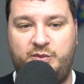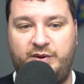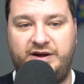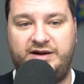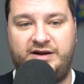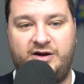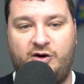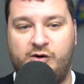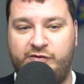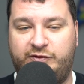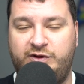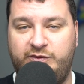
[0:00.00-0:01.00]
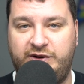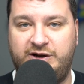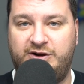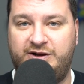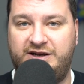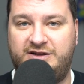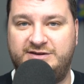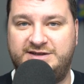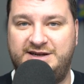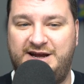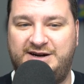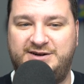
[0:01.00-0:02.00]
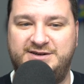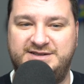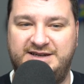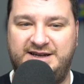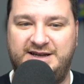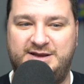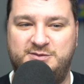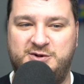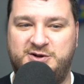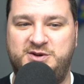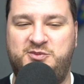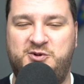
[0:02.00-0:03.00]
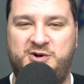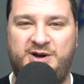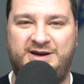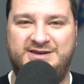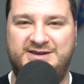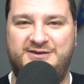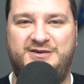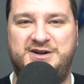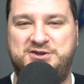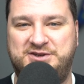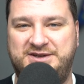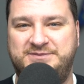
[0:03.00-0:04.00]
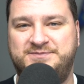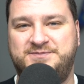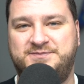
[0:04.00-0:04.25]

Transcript: but hopefully we could all get those connectors and get the MultiBoy eventually.